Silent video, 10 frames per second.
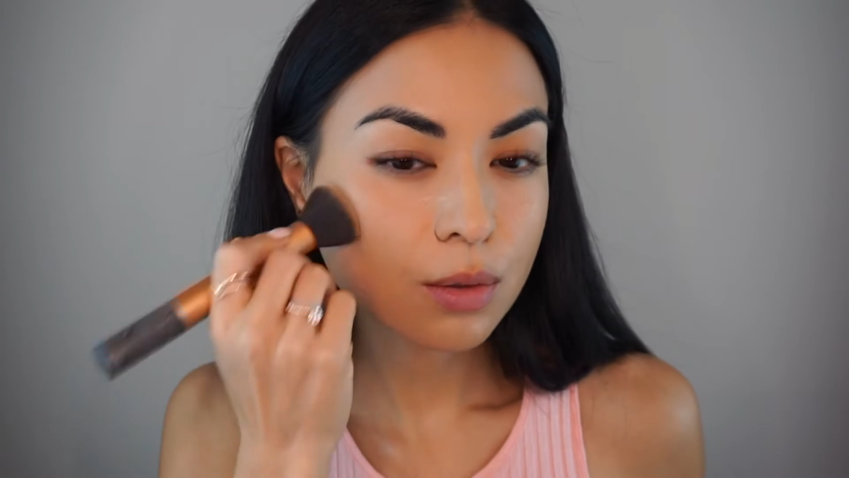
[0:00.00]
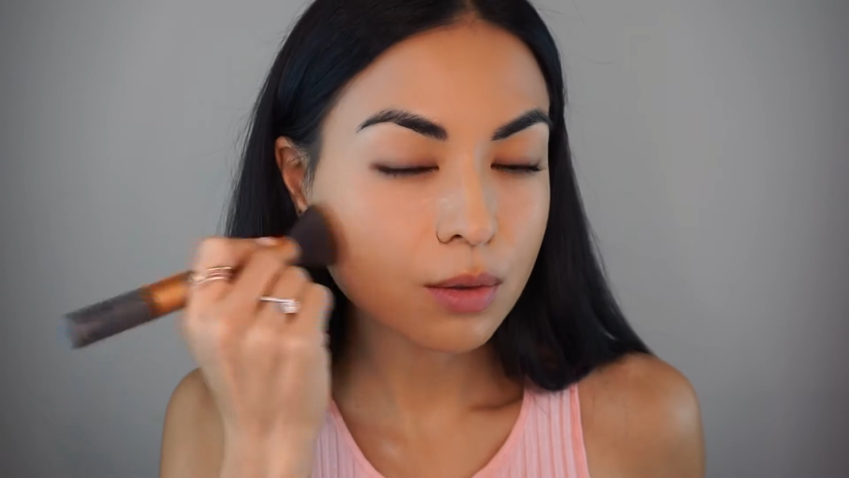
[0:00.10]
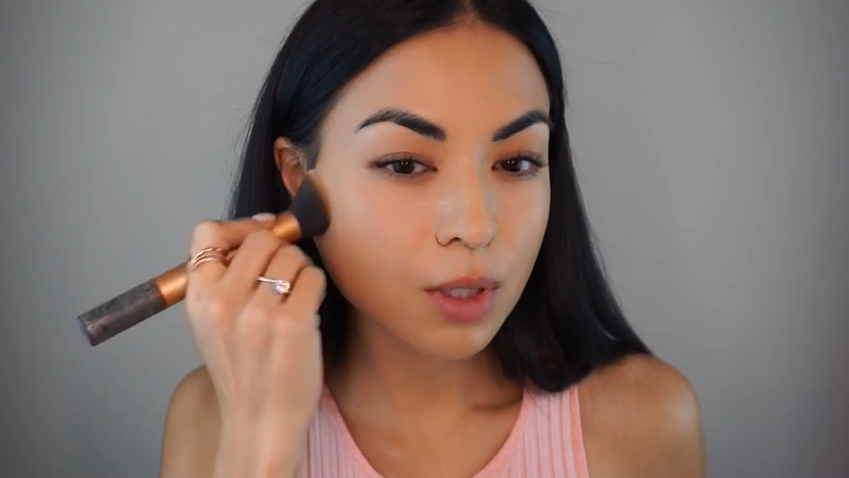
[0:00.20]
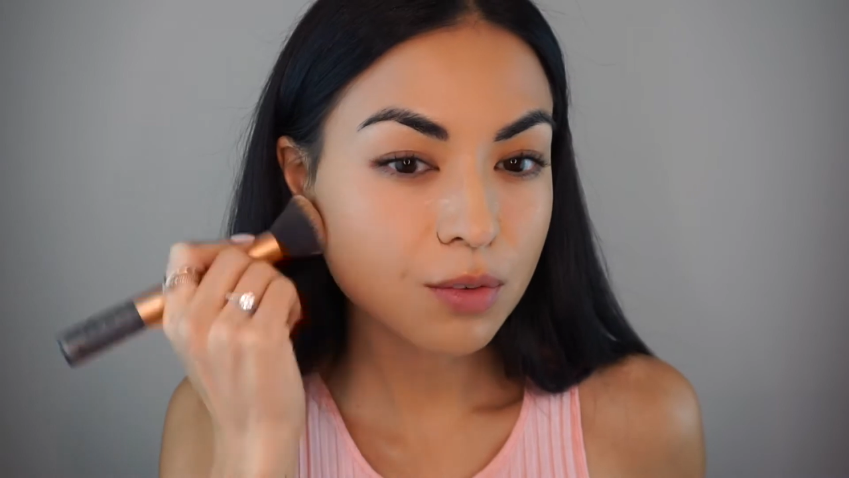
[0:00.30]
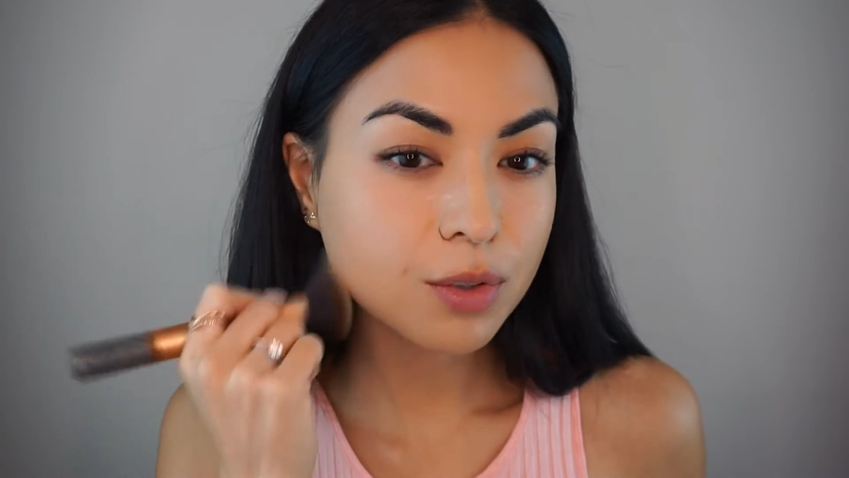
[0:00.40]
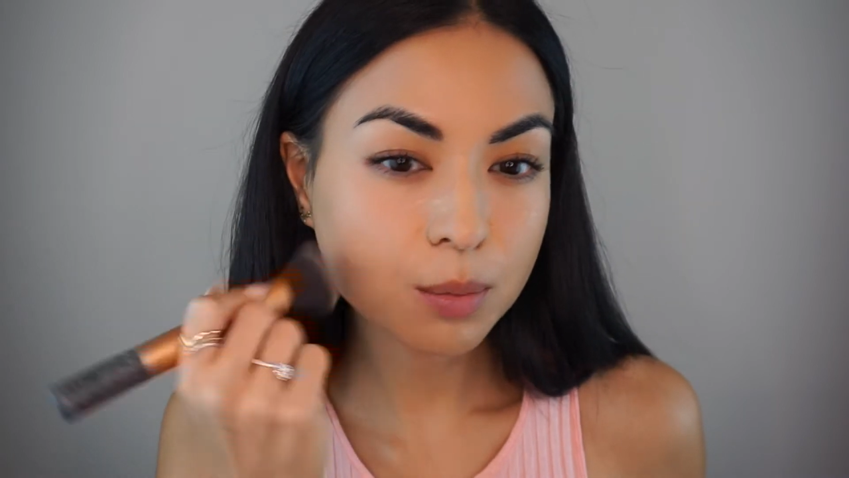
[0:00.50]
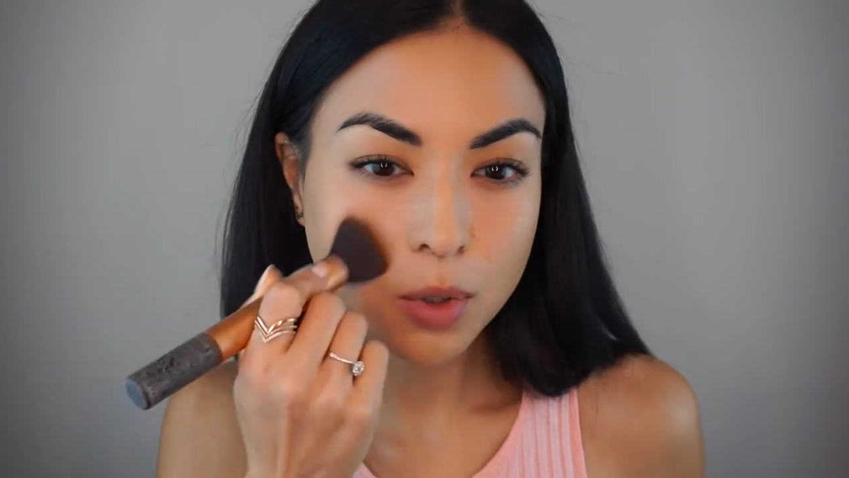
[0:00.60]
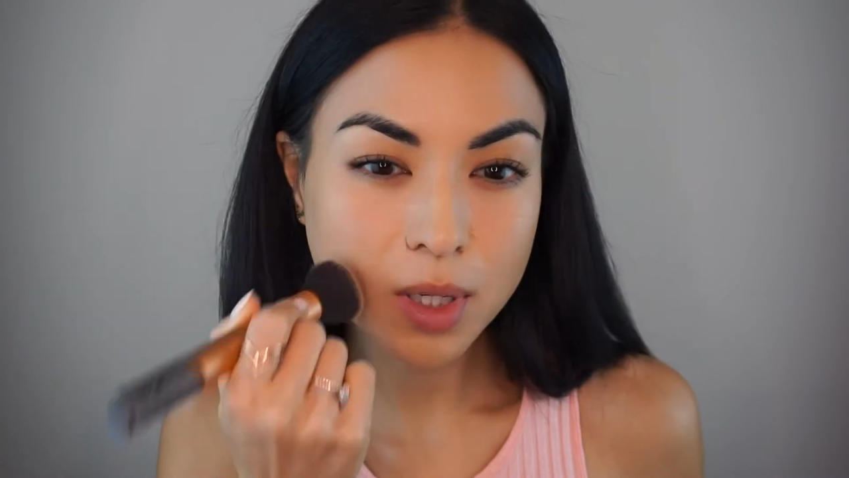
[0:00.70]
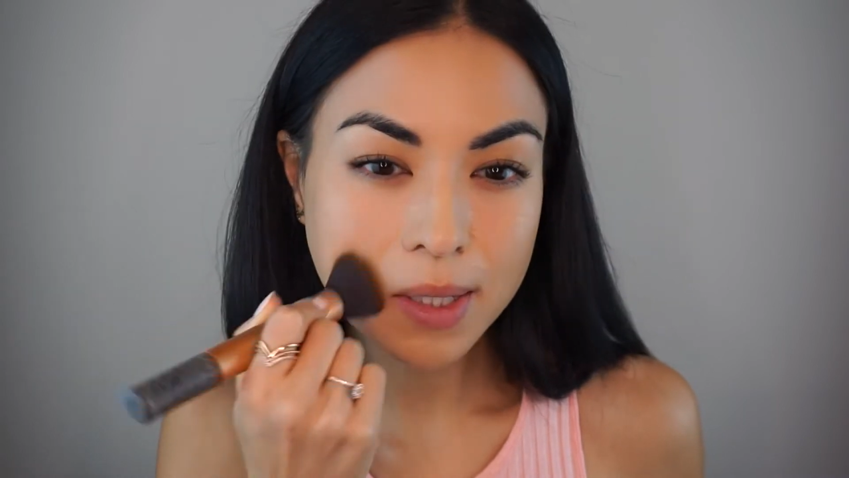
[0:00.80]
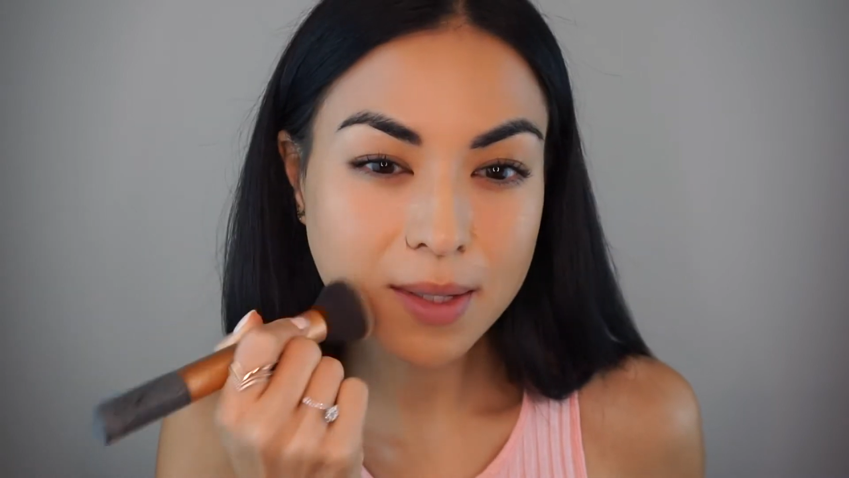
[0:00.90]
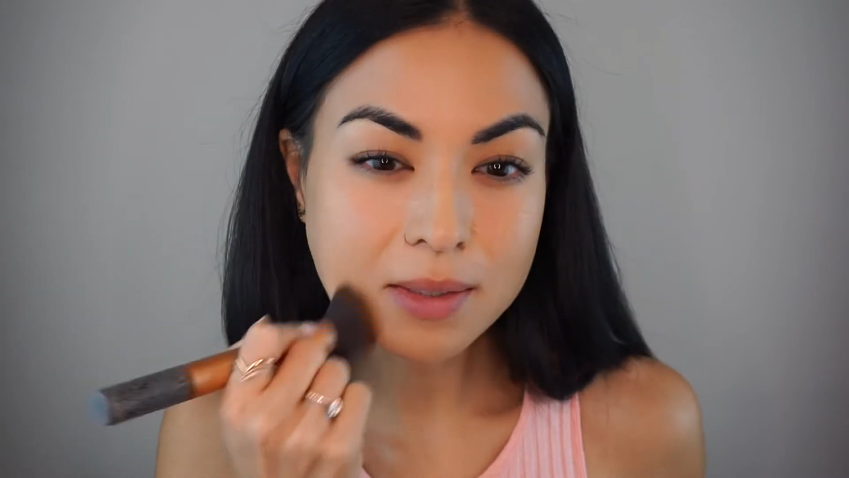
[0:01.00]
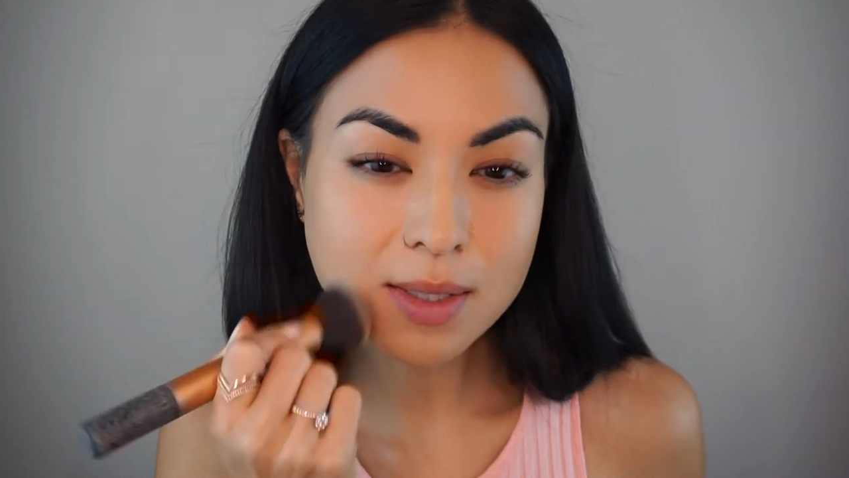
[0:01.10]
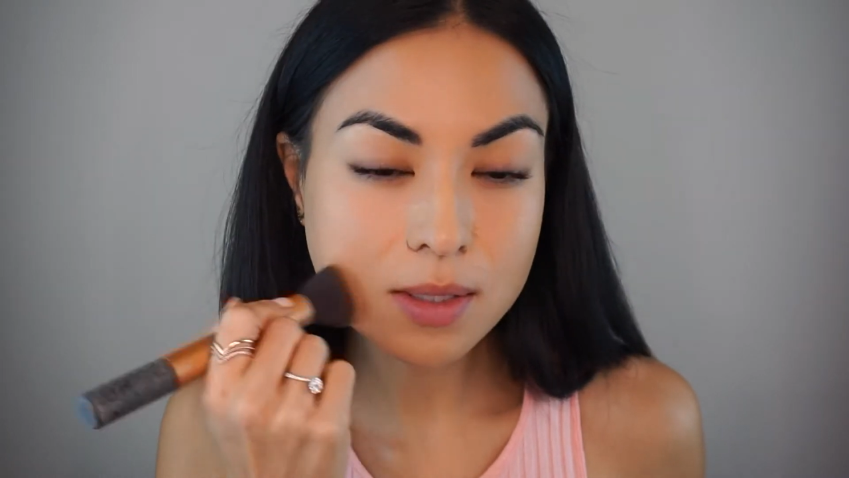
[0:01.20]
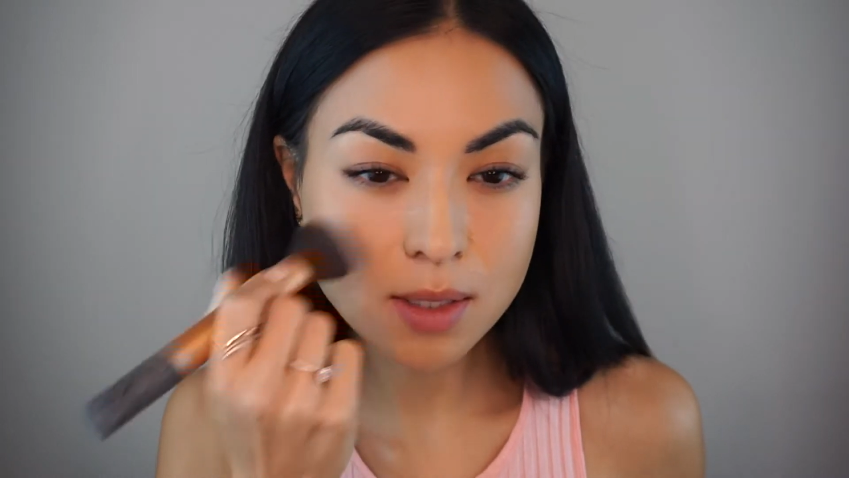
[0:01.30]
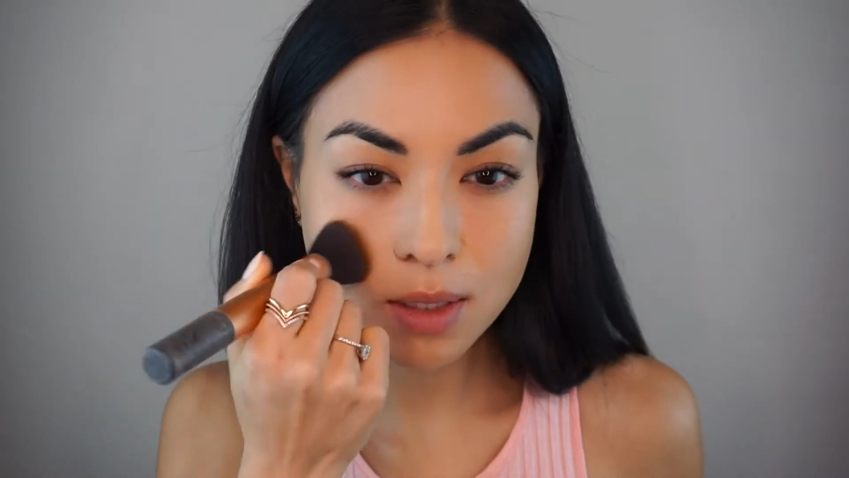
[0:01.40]
Well, from what I can
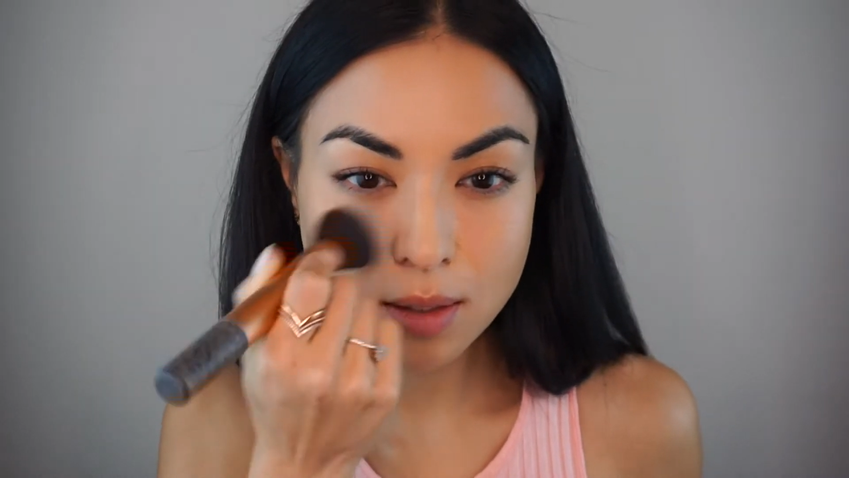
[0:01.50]
see,